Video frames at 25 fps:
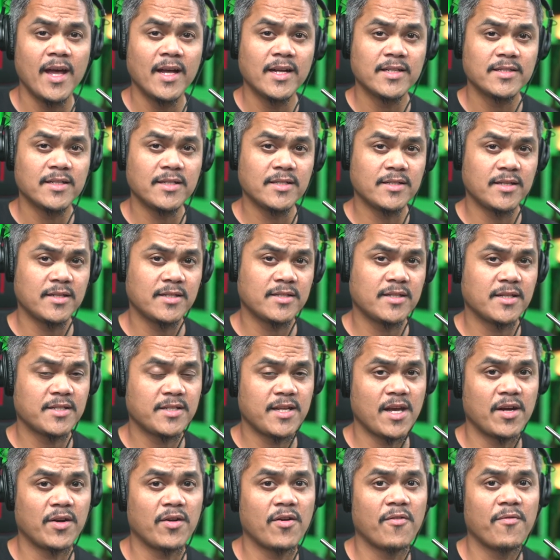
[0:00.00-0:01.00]
This is the
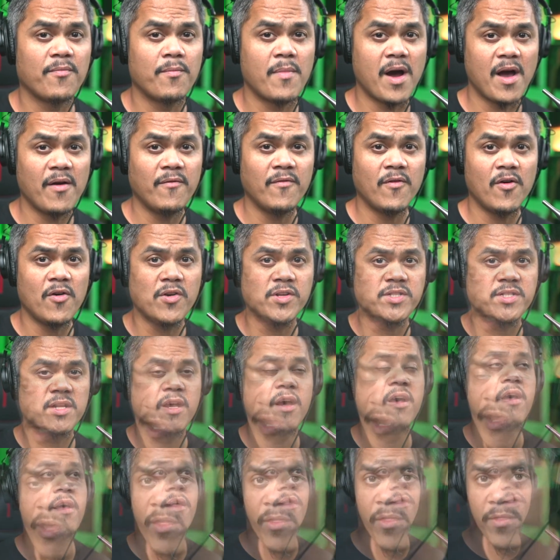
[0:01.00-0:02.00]
sound of my voice
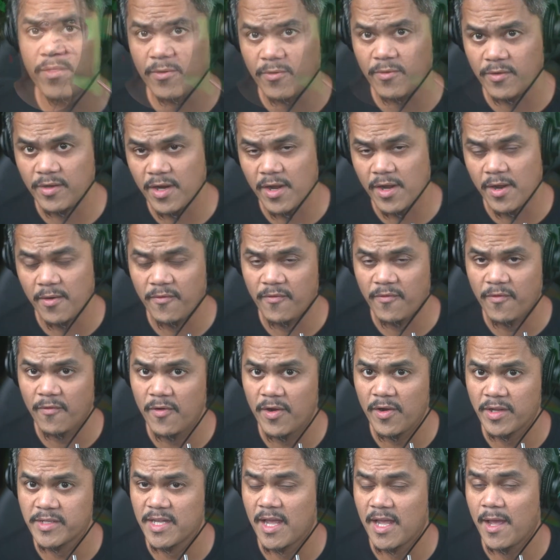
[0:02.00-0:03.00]
through the
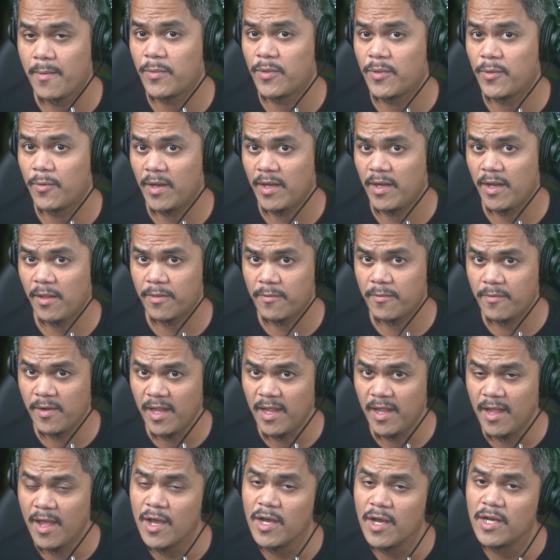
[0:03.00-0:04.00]
Earthworks M23.